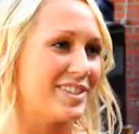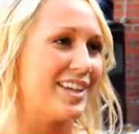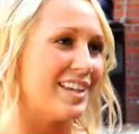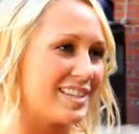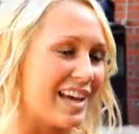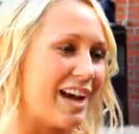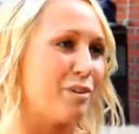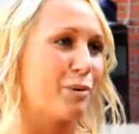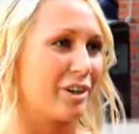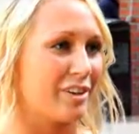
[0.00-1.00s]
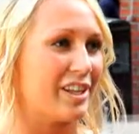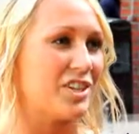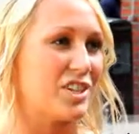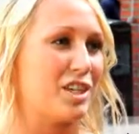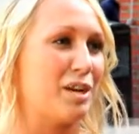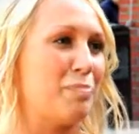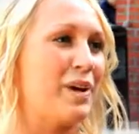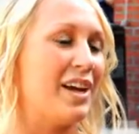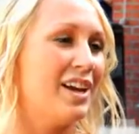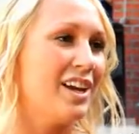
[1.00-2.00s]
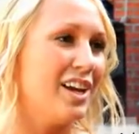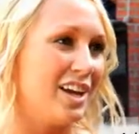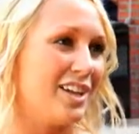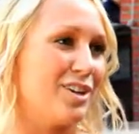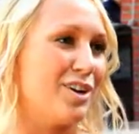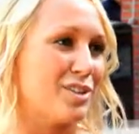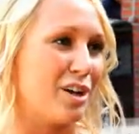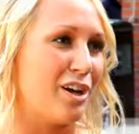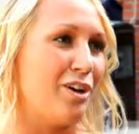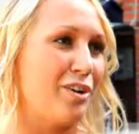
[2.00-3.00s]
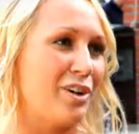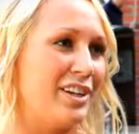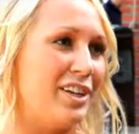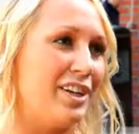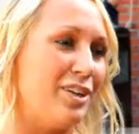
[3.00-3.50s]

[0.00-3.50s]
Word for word: It's nice to have the work relationship, but it's also good to